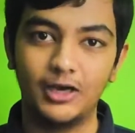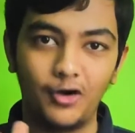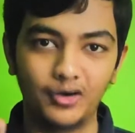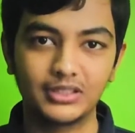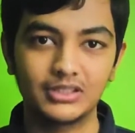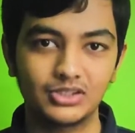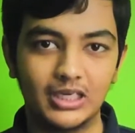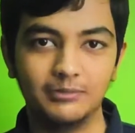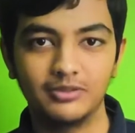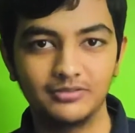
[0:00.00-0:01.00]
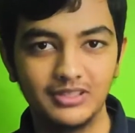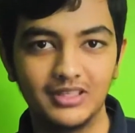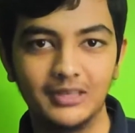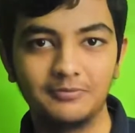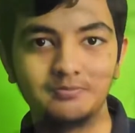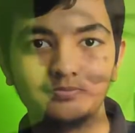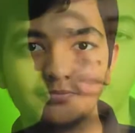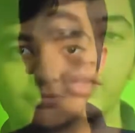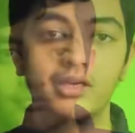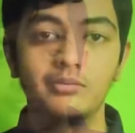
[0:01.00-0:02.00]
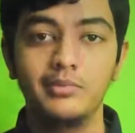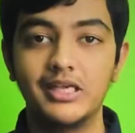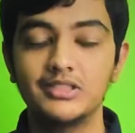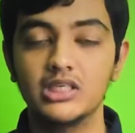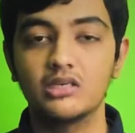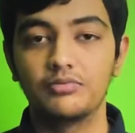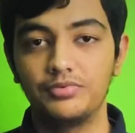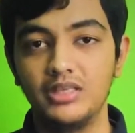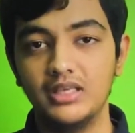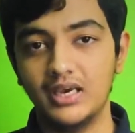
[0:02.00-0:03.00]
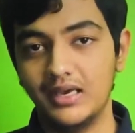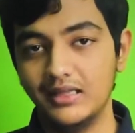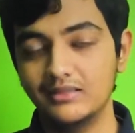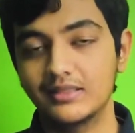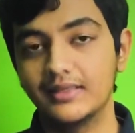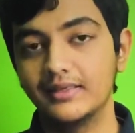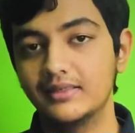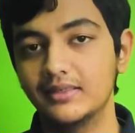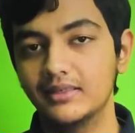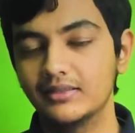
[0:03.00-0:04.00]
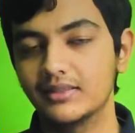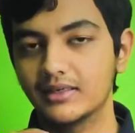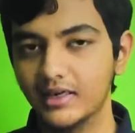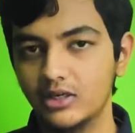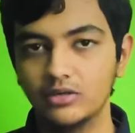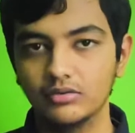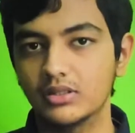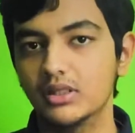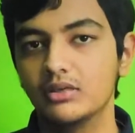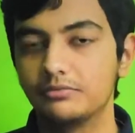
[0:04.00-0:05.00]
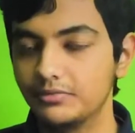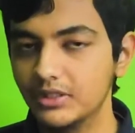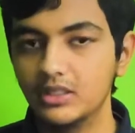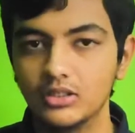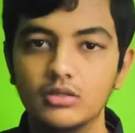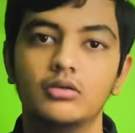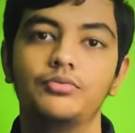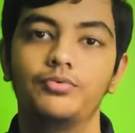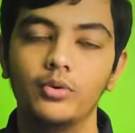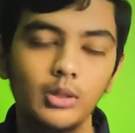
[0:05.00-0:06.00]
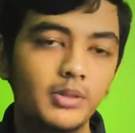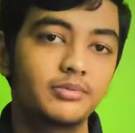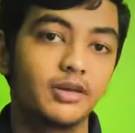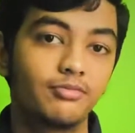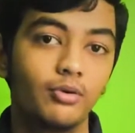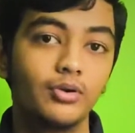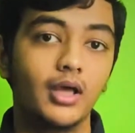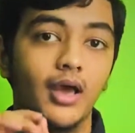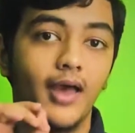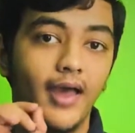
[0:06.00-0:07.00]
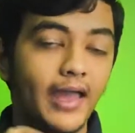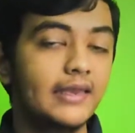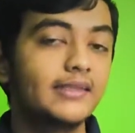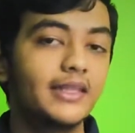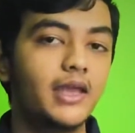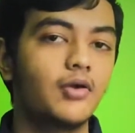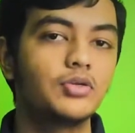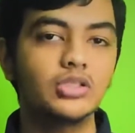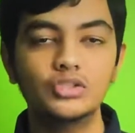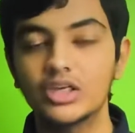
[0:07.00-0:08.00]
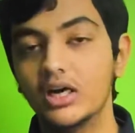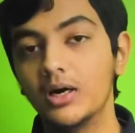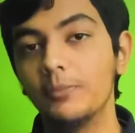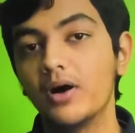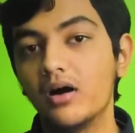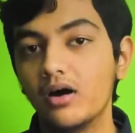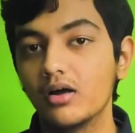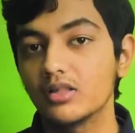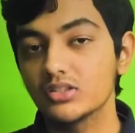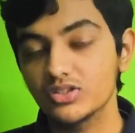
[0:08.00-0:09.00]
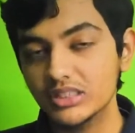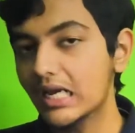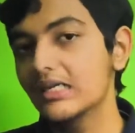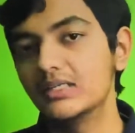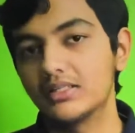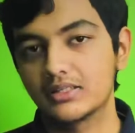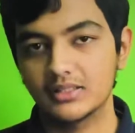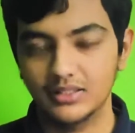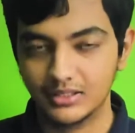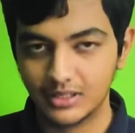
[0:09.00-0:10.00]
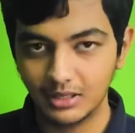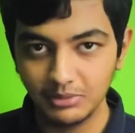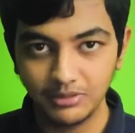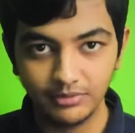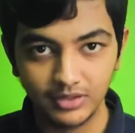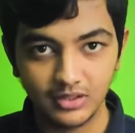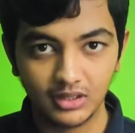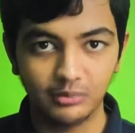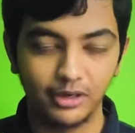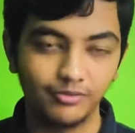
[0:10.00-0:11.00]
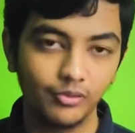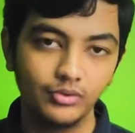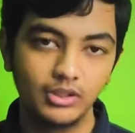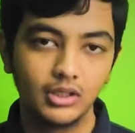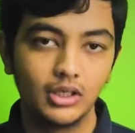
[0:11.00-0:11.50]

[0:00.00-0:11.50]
Honor-ish type of design. Honor Magic VS, it is a kind of say really good foldable smartphone, and they have teased up a stylus coming with the smartphone.